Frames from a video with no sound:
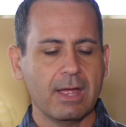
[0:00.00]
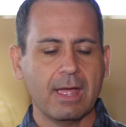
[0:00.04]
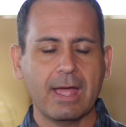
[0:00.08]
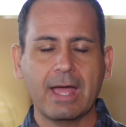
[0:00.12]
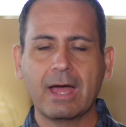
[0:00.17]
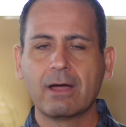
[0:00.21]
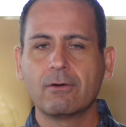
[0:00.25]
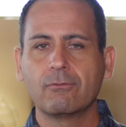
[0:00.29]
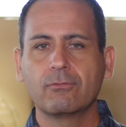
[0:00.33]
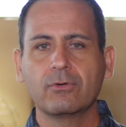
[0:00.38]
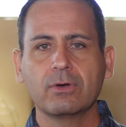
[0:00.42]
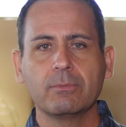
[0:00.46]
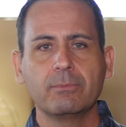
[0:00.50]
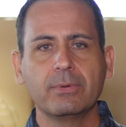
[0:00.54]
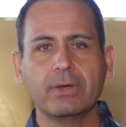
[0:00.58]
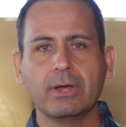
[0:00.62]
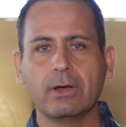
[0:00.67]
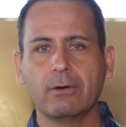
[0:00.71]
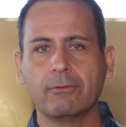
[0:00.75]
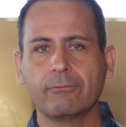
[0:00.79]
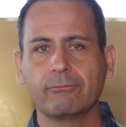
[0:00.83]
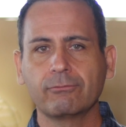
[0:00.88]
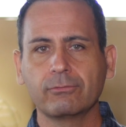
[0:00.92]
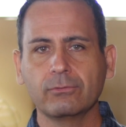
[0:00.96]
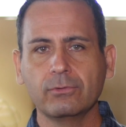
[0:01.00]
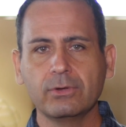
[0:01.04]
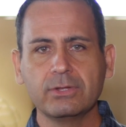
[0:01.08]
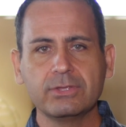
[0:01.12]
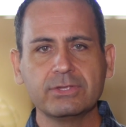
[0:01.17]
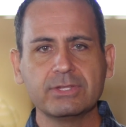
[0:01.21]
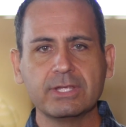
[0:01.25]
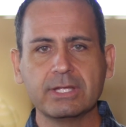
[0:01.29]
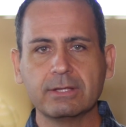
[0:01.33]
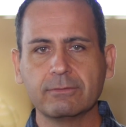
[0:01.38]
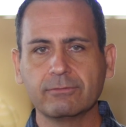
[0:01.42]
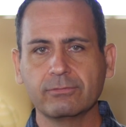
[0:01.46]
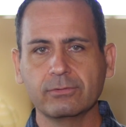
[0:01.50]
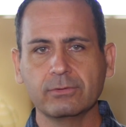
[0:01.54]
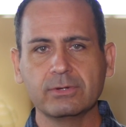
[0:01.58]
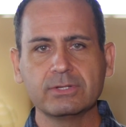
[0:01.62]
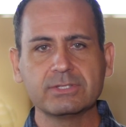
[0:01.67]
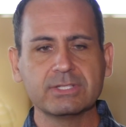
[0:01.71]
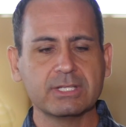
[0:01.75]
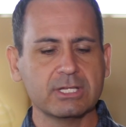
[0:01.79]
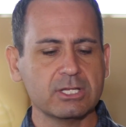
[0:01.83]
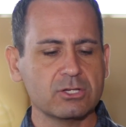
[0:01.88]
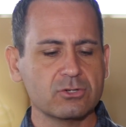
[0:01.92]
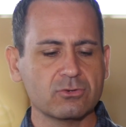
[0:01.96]
every bit of
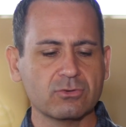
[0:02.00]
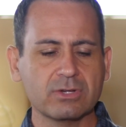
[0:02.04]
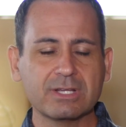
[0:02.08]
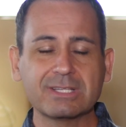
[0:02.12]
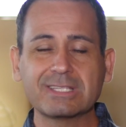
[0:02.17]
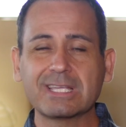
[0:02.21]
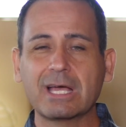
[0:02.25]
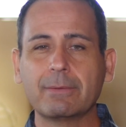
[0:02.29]
fluids that he drinks,